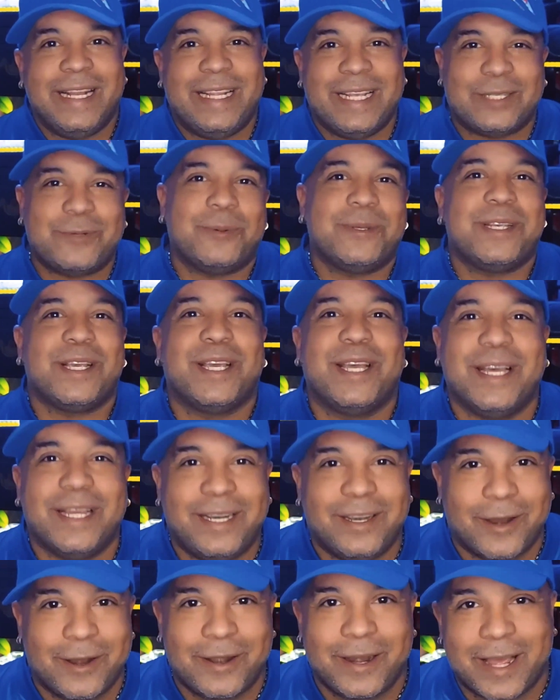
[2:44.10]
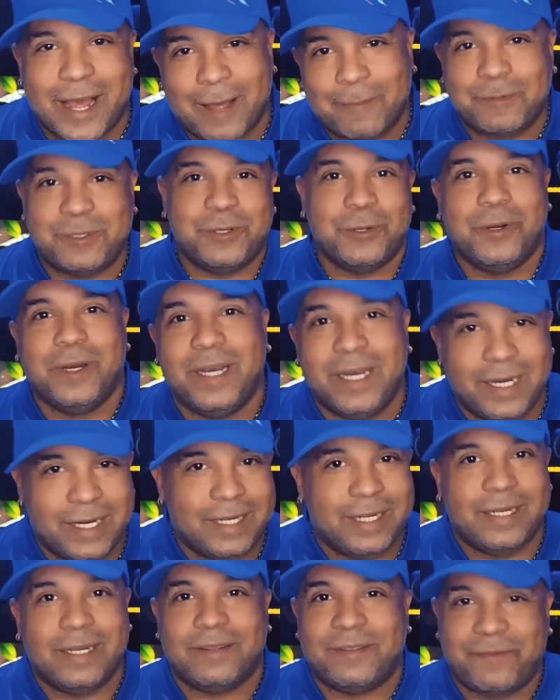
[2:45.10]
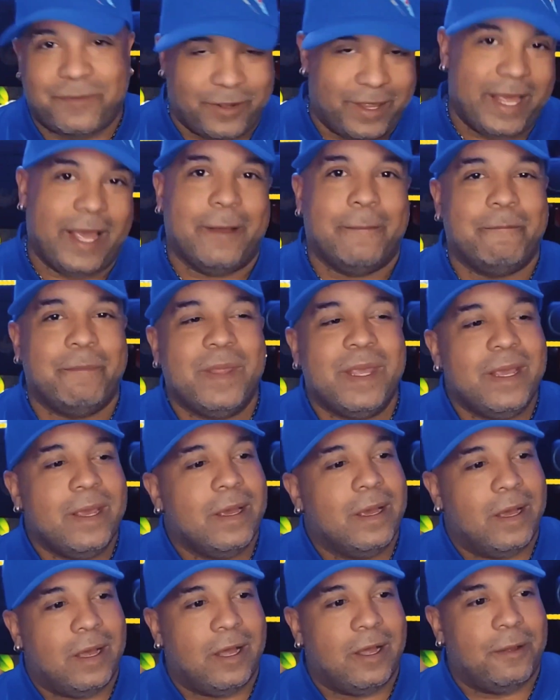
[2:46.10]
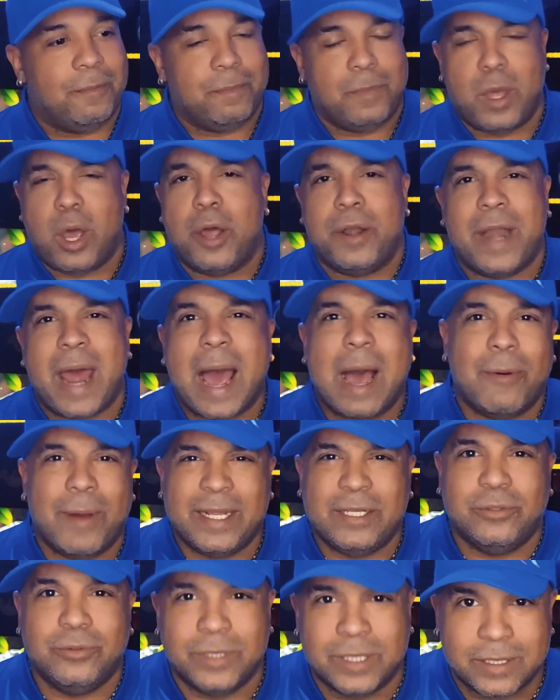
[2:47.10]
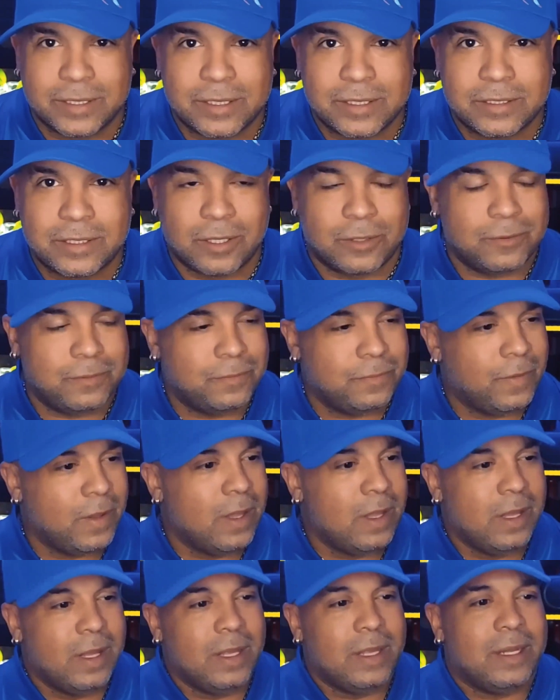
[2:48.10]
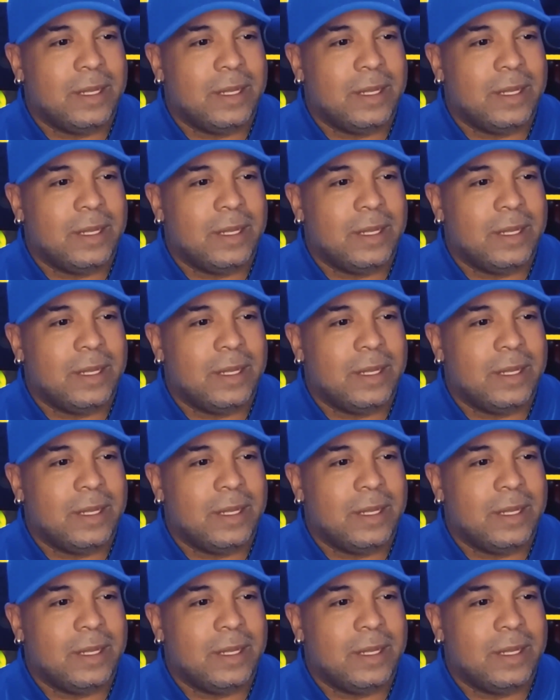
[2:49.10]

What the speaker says: was a good learning opportunity for them on how I do this. So let me